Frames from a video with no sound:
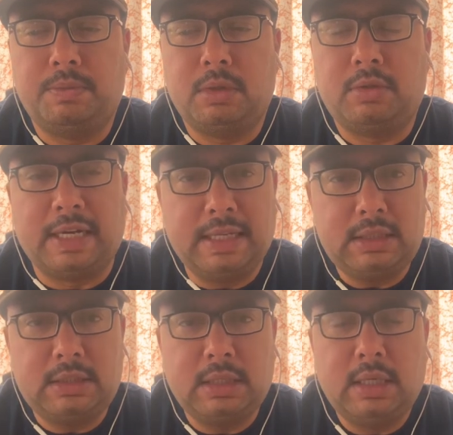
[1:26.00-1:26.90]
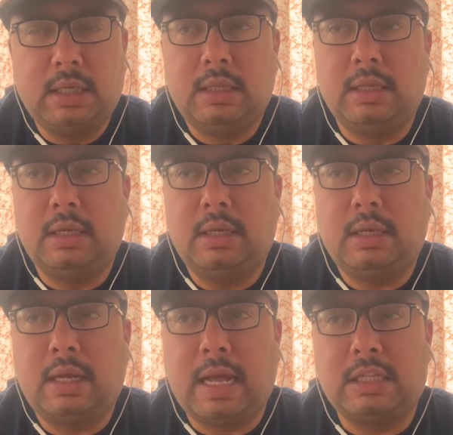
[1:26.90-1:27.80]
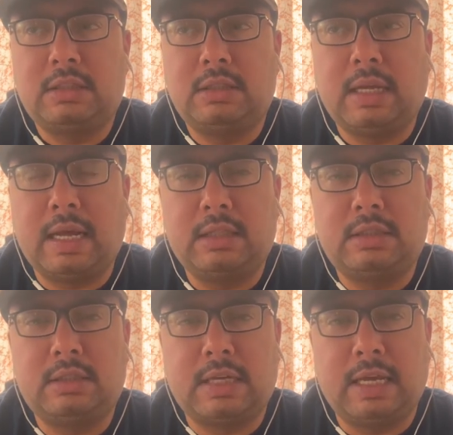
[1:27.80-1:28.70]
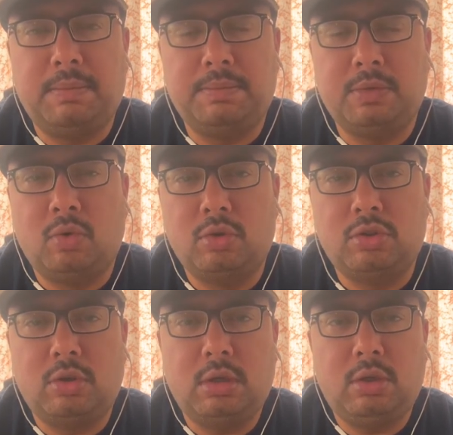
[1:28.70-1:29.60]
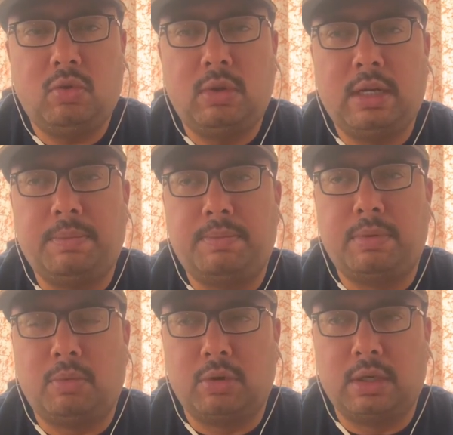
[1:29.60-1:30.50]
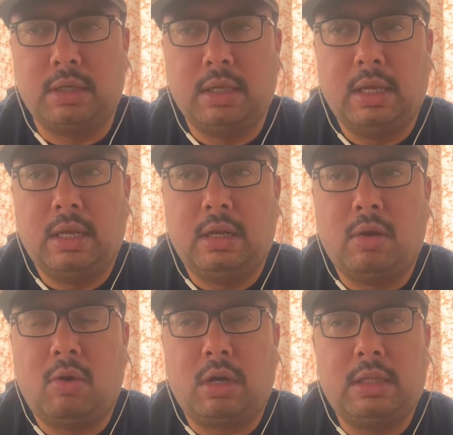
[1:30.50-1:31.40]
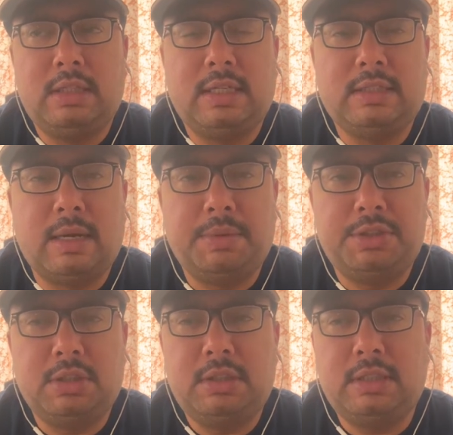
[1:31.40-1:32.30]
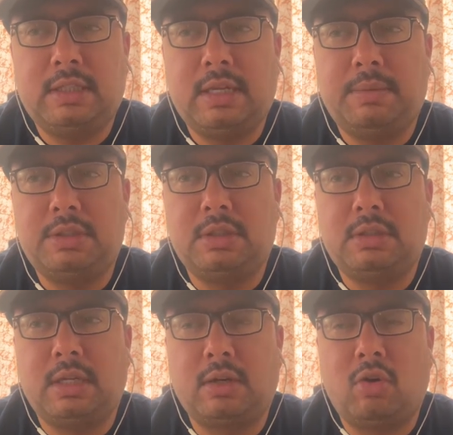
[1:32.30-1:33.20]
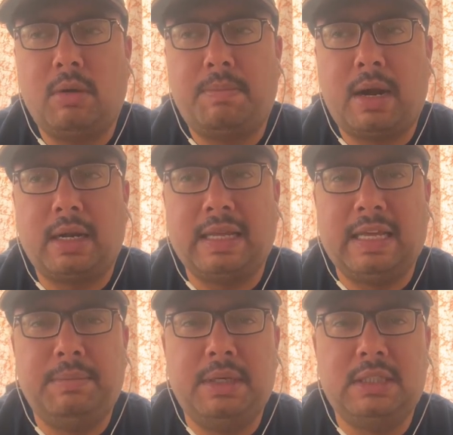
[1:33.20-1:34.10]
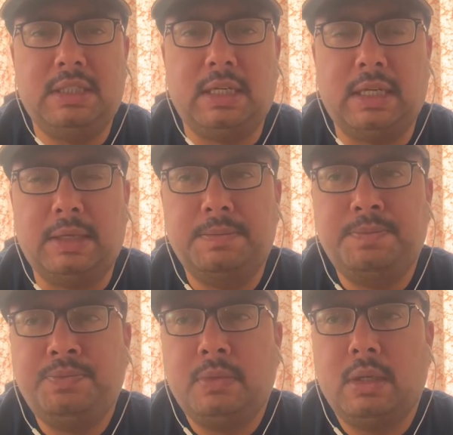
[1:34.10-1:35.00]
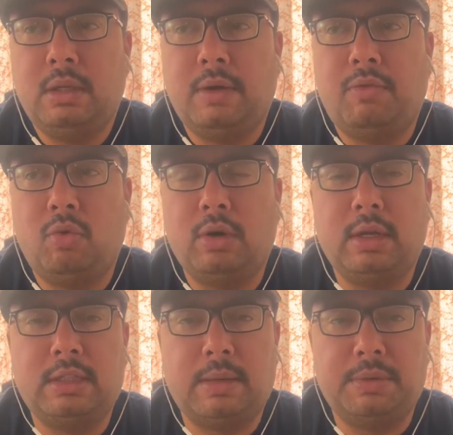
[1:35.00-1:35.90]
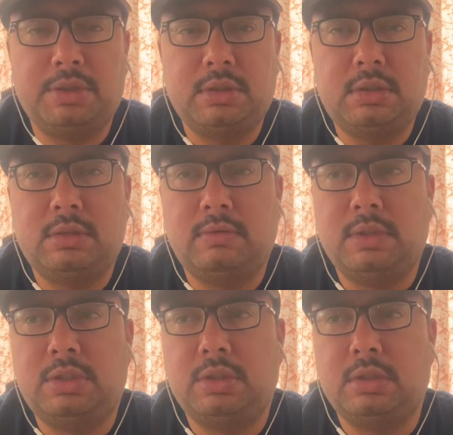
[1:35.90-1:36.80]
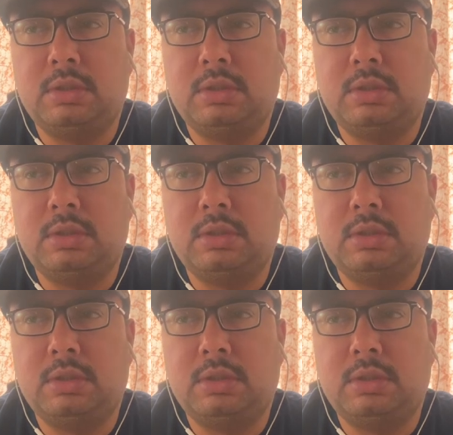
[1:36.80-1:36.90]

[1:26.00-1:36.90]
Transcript: trainings, then as time goes on, you will get promoted. Now, what are these examinations? These examinations are called Part A, B, C, D. There are 4 examinations which